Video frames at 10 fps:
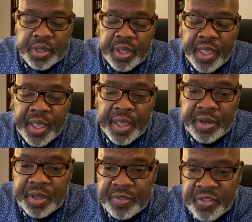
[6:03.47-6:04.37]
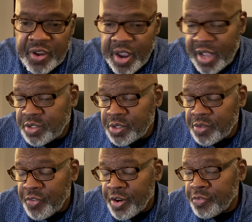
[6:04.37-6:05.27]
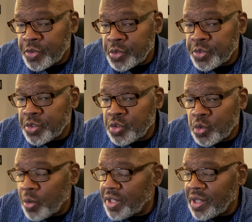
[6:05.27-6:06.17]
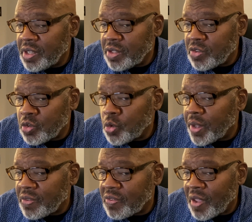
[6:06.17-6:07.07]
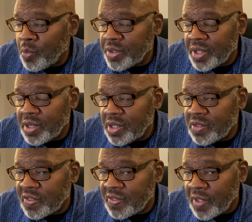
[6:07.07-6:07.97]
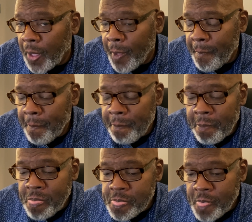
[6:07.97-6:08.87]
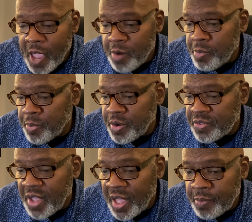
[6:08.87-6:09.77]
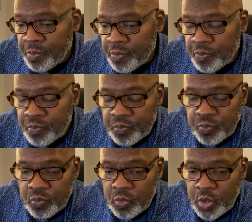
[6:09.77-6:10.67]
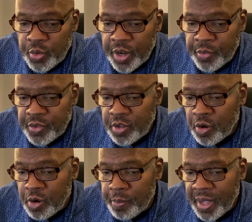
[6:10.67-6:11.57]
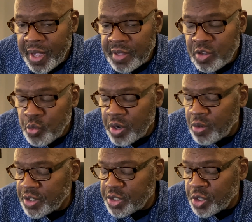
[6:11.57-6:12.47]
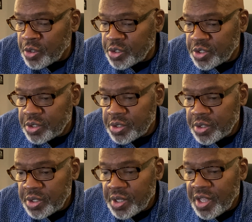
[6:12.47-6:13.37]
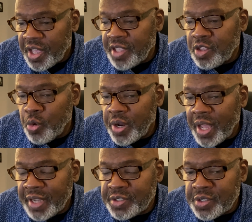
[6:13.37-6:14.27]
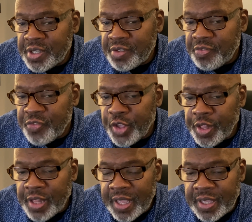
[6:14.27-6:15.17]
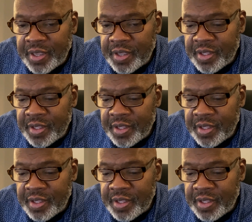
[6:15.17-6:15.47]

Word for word: and uh, they're actually fearful to do what they need to do and say what they need to say. I remember a time when I was a younger man, you would go to church and you would actually feel like